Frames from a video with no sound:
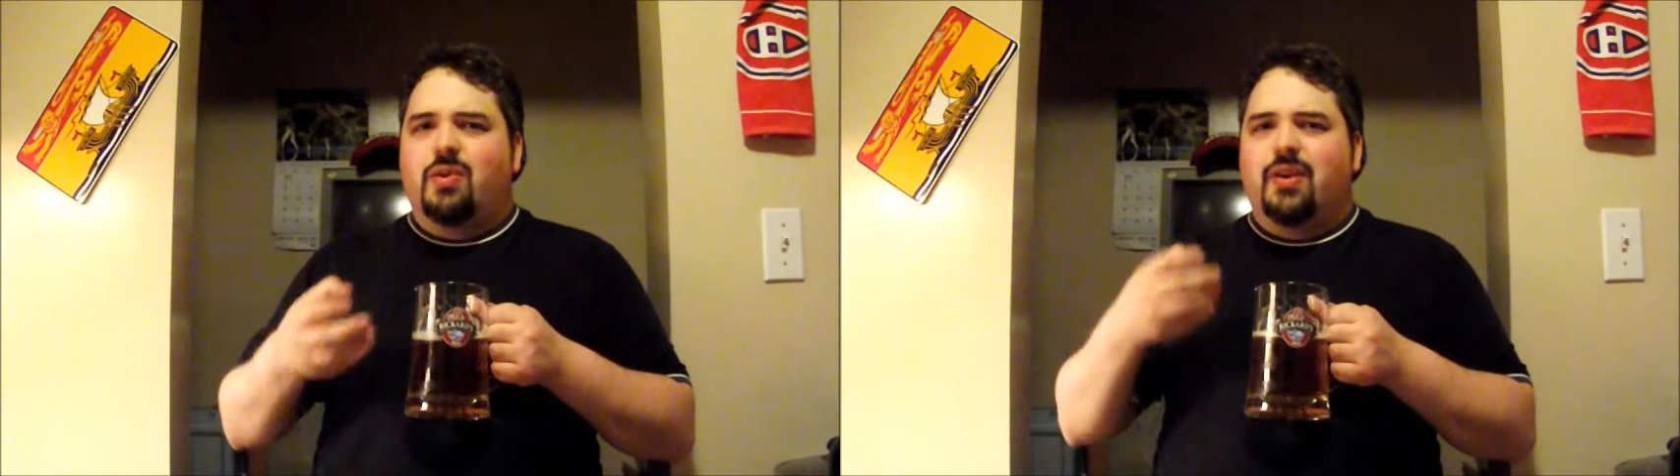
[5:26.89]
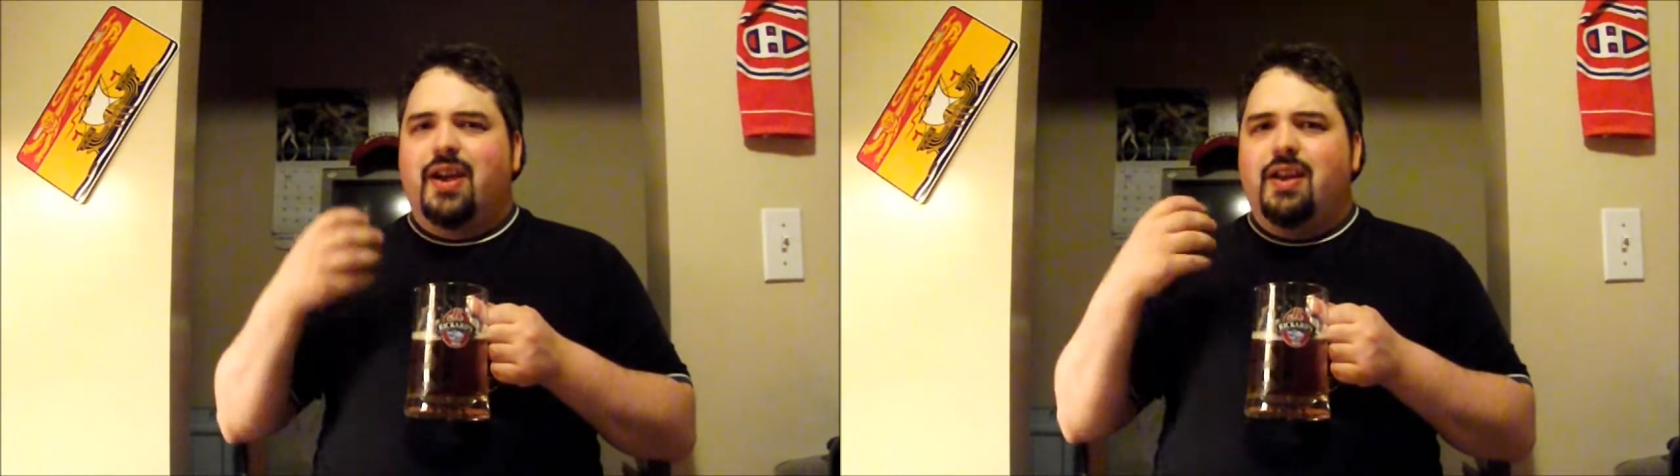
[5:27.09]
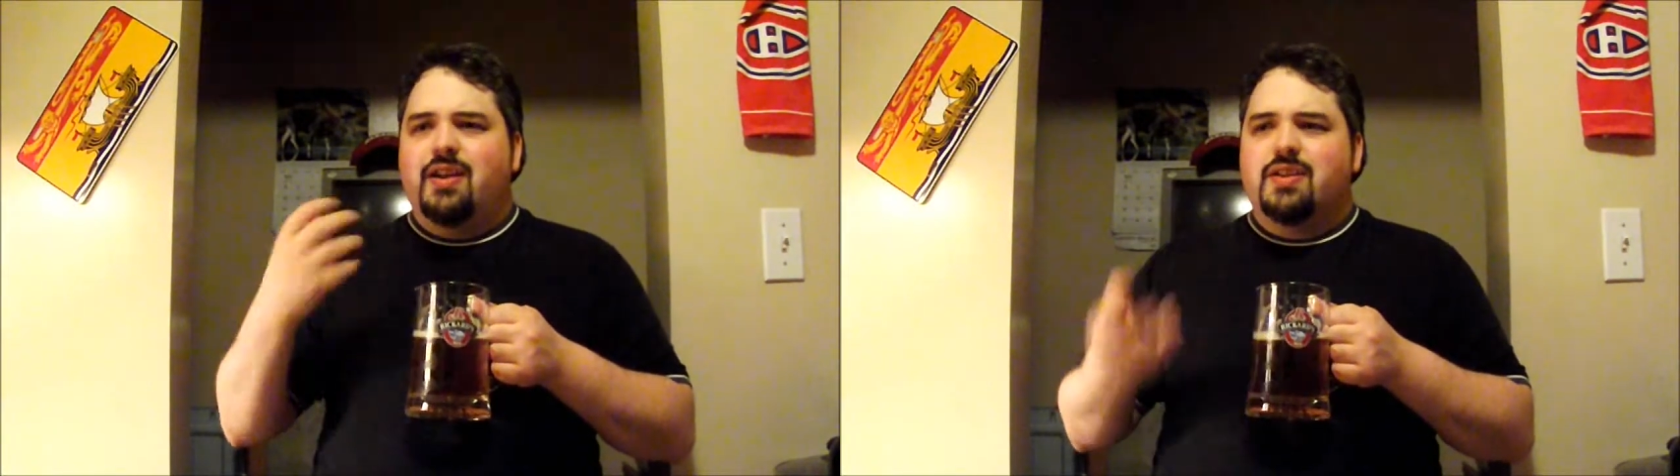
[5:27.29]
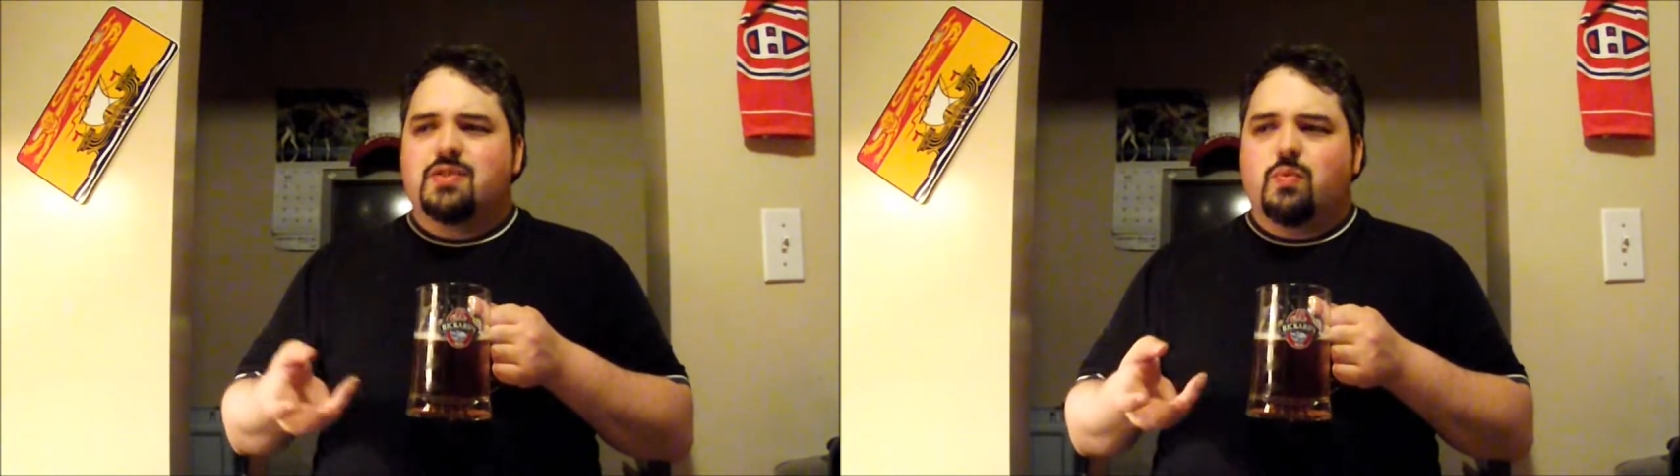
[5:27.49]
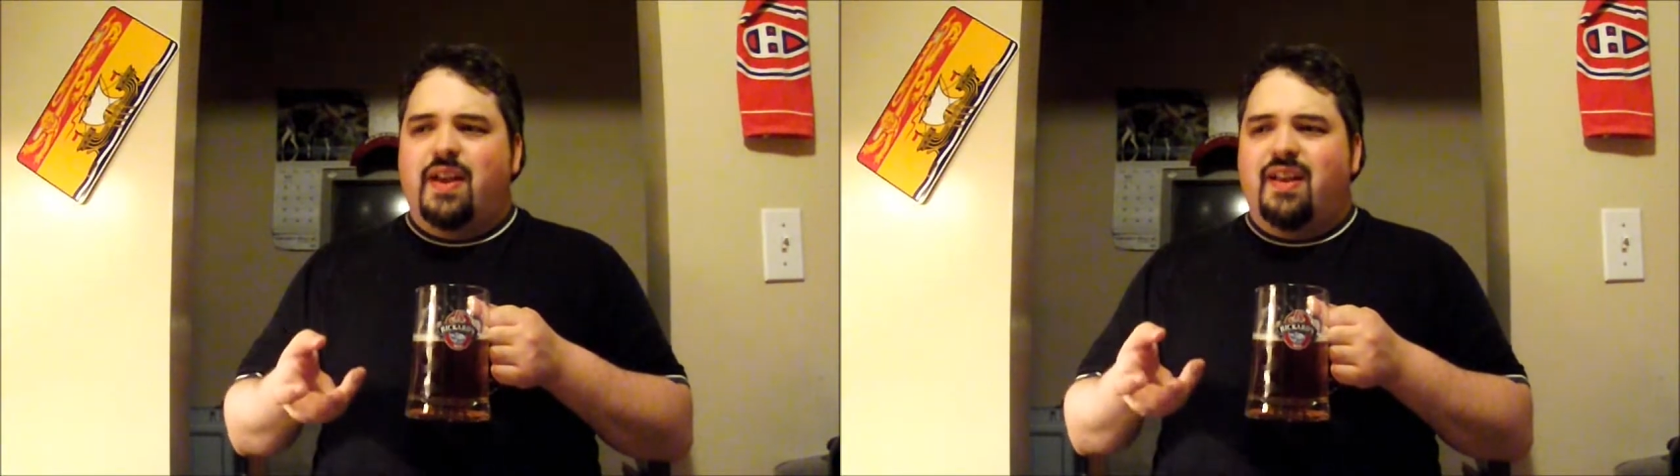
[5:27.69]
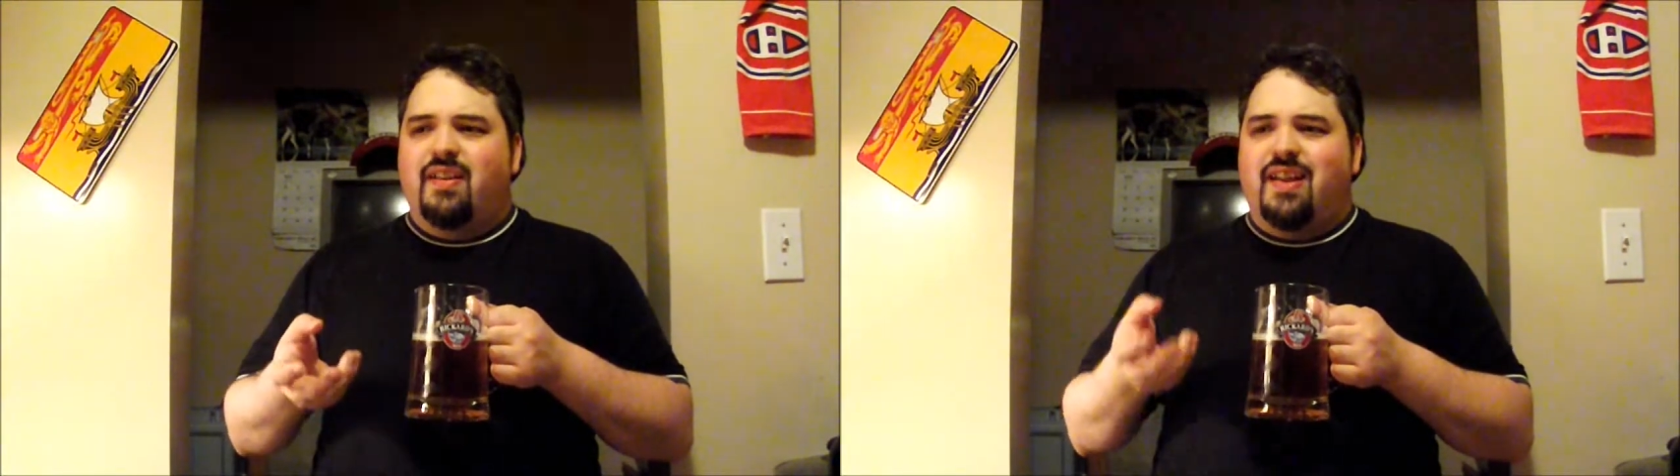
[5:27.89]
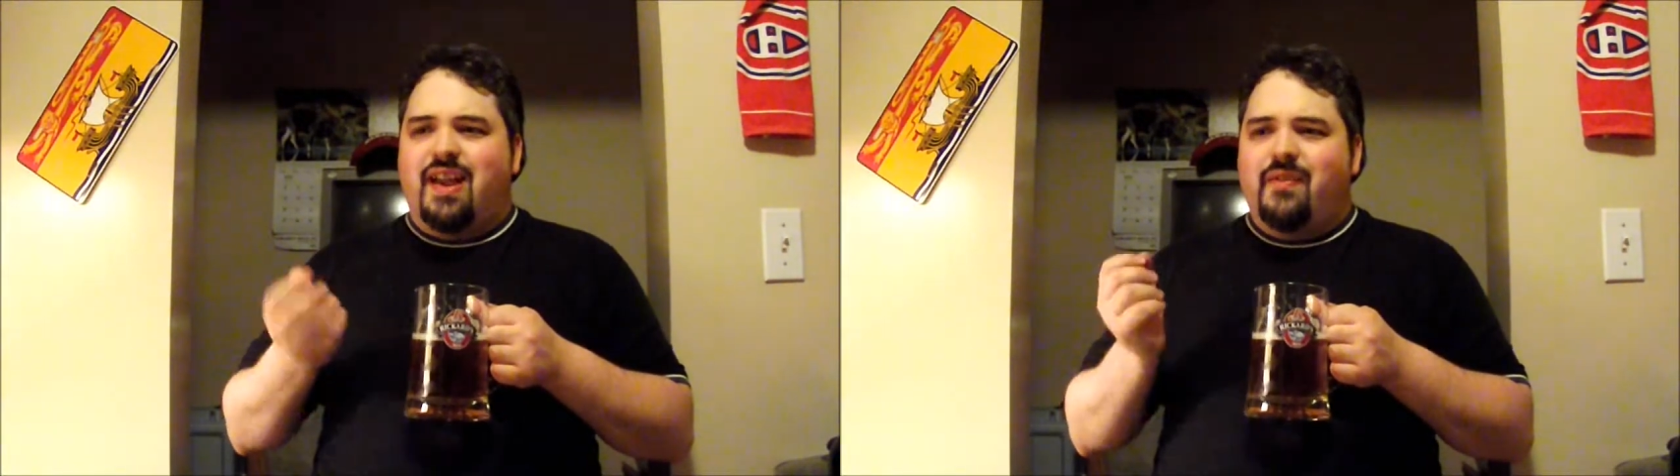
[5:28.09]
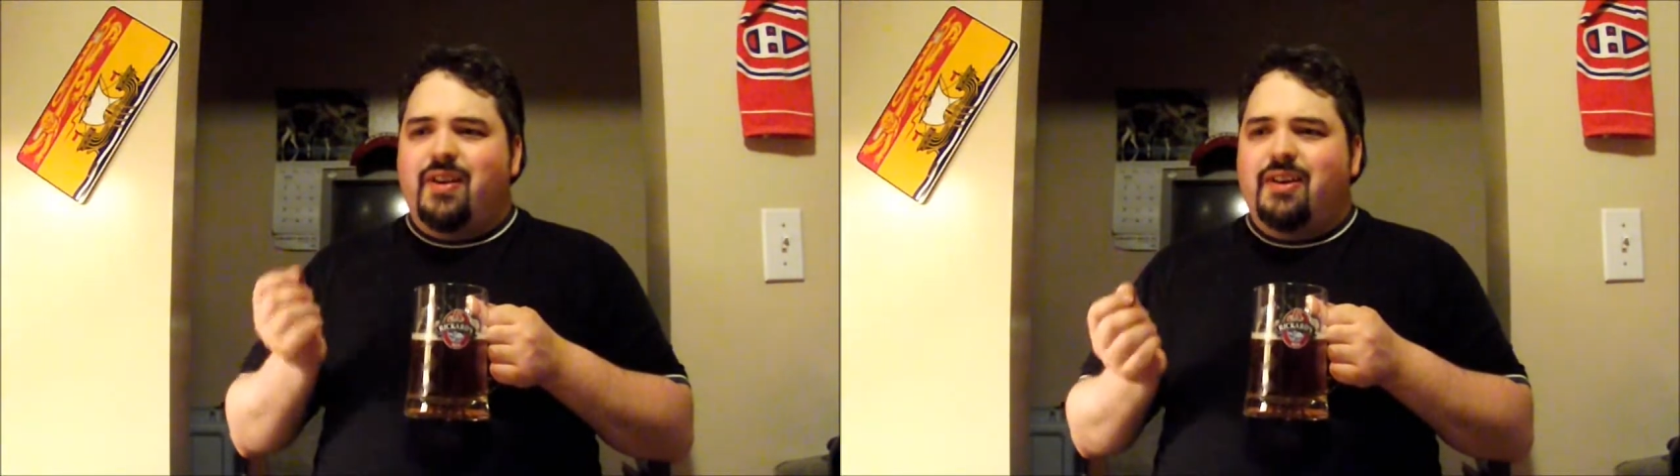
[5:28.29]
it kind of does weigh a little
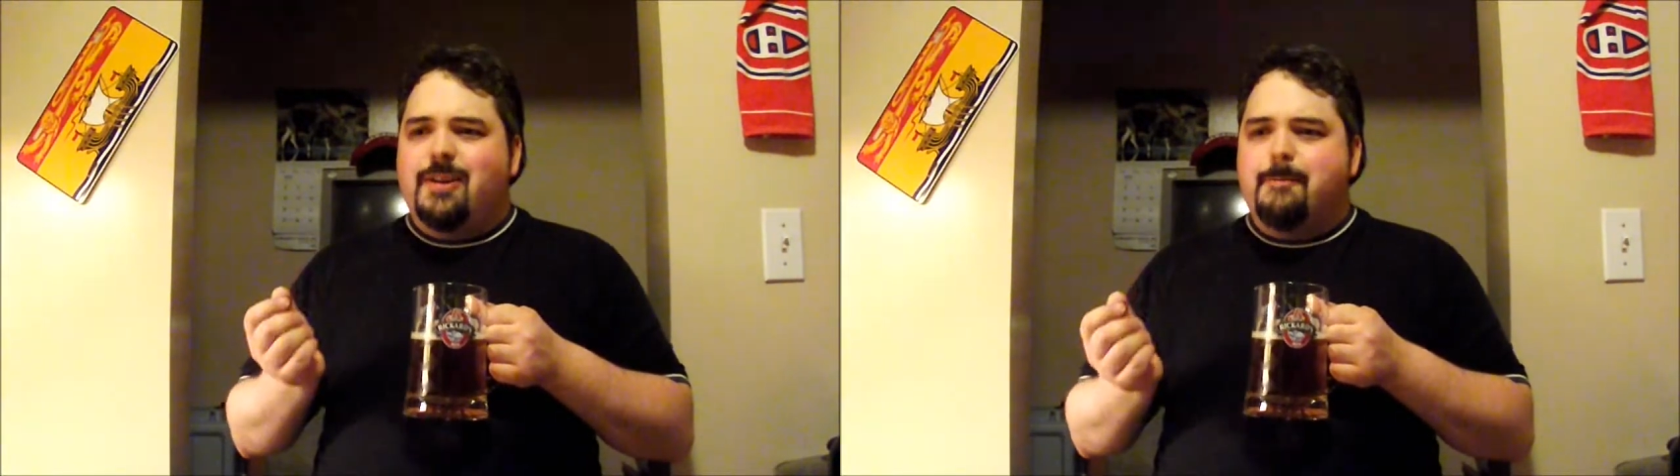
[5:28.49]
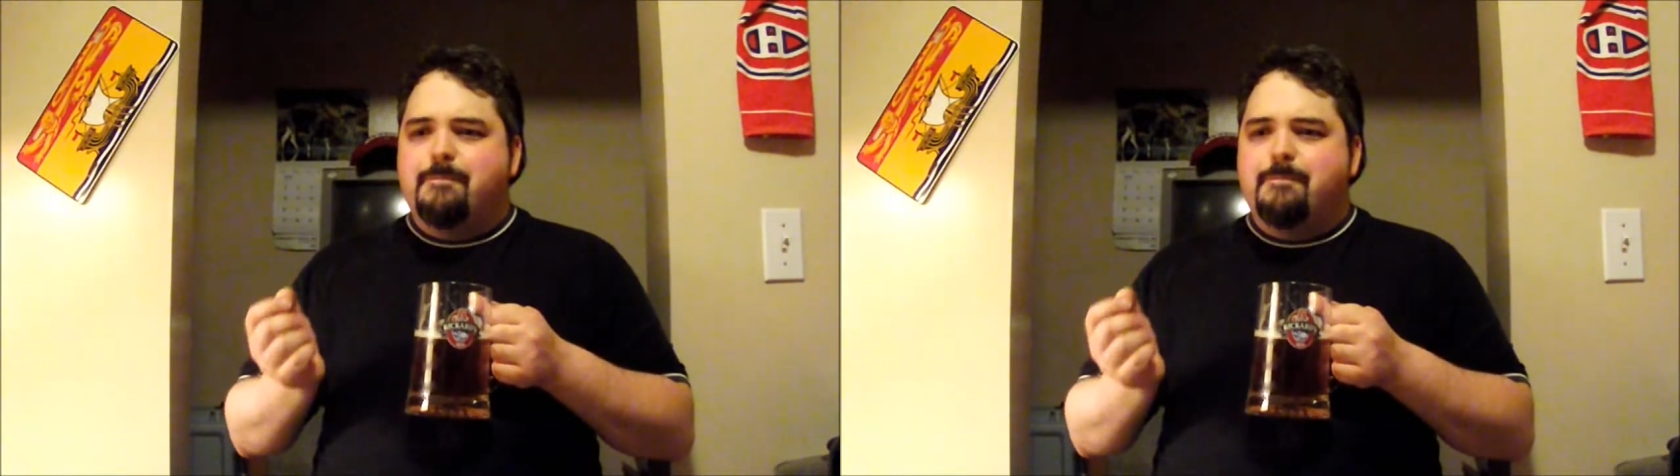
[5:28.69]
heavy on you,